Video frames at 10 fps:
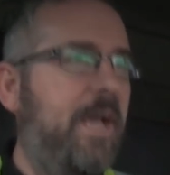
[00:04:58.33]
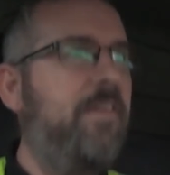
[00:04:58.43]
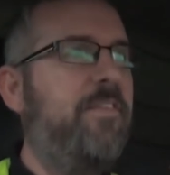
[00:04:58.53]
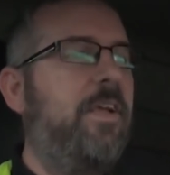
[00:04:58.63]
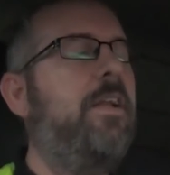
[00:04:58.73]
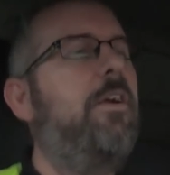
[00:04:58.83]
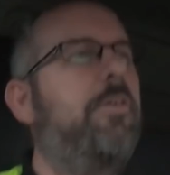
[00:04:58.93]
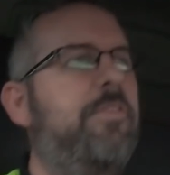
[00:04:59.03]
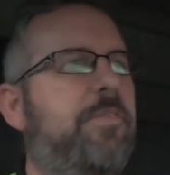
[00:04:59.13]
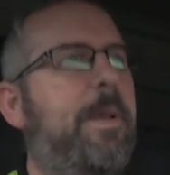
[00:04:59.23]
insignia
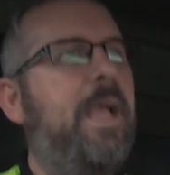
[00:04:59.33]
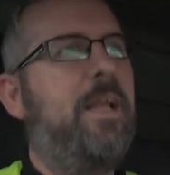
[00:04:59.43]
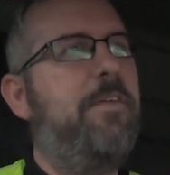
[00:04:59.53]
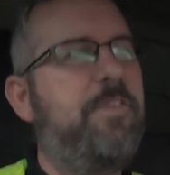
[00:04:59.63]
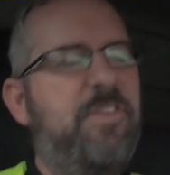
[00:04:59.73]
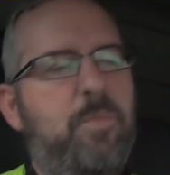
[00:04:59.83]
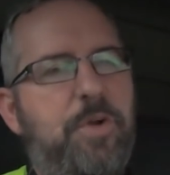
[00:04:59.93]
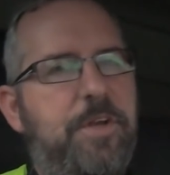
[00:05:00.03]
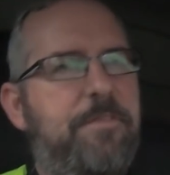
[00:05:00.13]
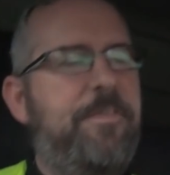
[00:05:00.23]
on the spec lift because it
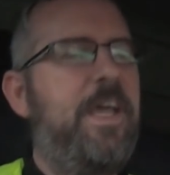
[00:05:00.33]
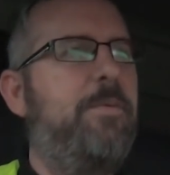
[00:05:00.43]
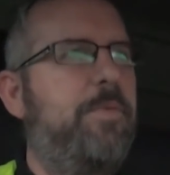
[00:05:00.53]
wouldn't have fitted